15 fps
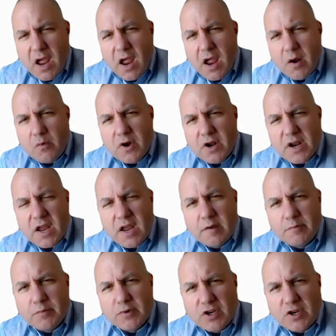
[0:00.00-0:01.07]
and what a
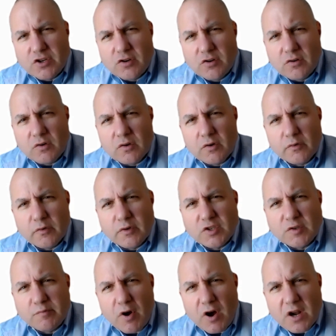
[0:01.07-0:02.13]
petitioner or a
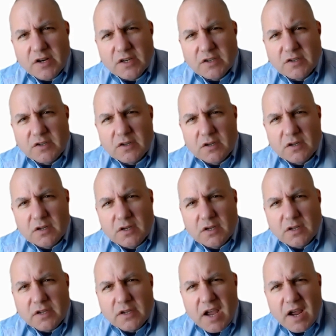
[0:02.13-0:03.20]
respondent
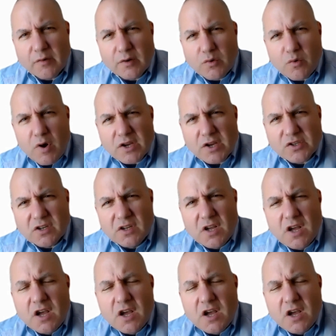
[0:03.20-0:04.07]
can request.